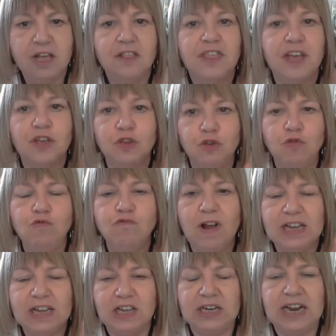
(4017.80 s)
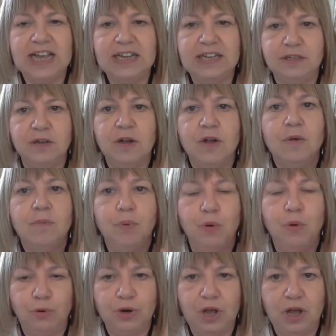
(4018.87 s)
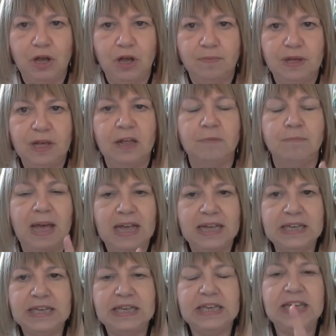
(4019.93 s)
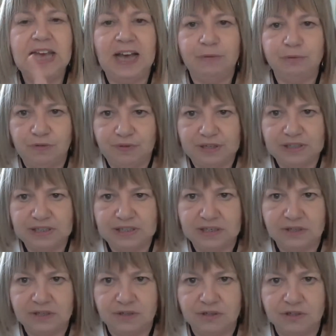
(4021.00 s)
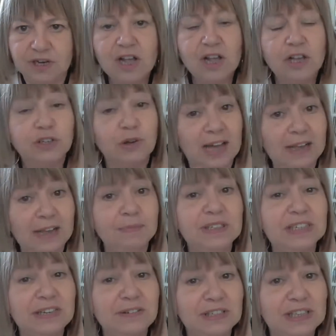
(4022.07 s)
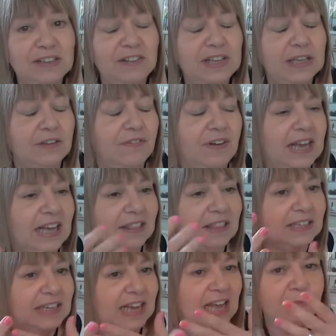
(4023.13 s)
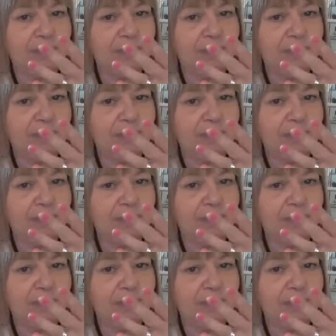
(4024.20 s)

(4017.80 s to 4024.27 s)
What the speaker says: that you regulate Pornhub and MindGeek out of existence. So I'm seriously thinking, if I had the time